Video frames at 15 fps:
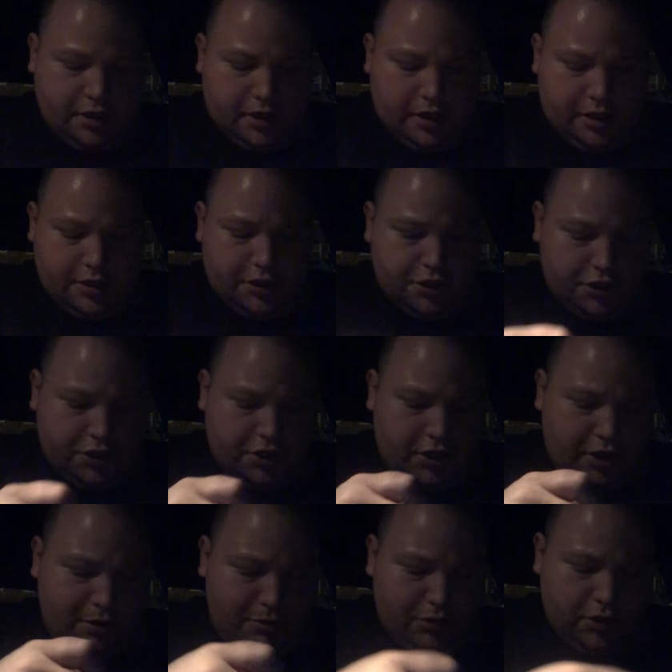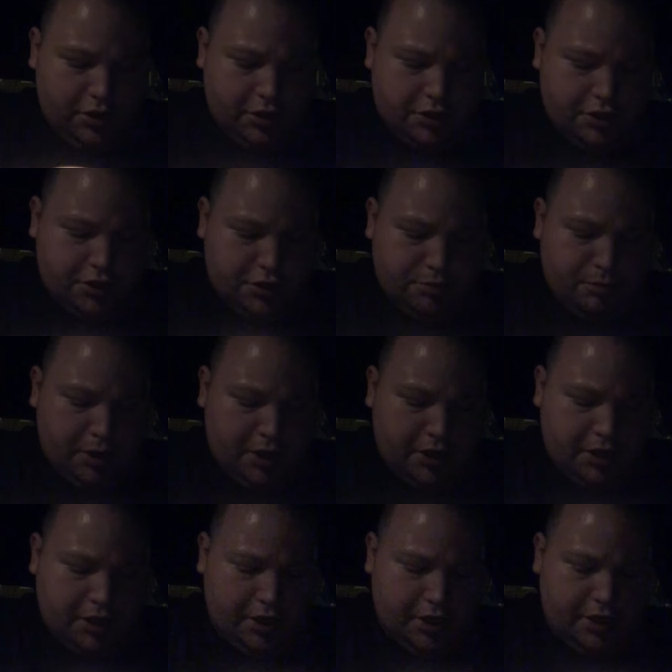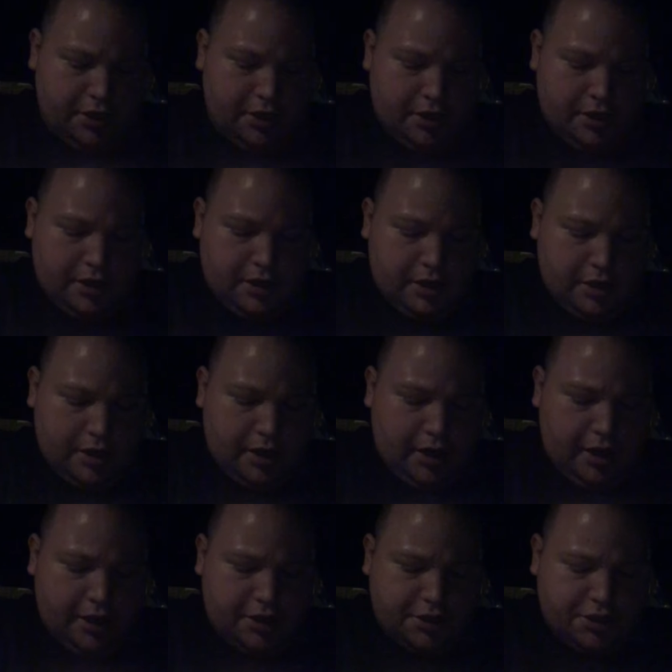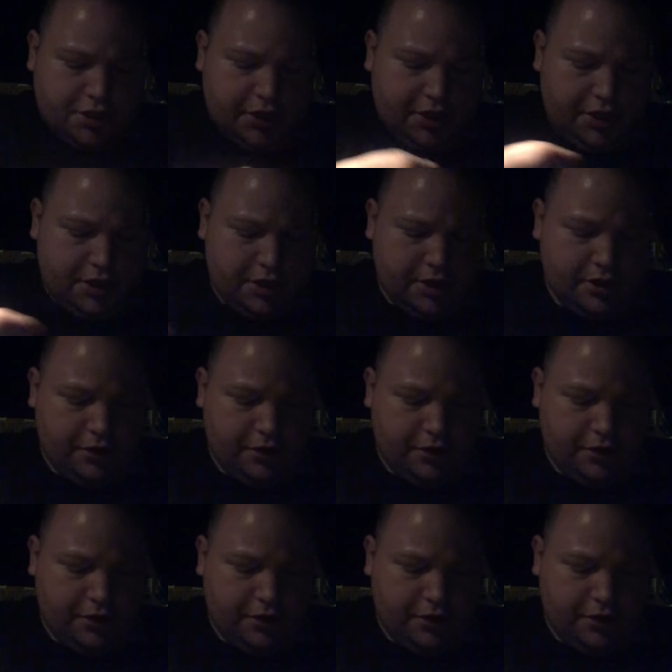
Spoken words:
and just really just make a nasty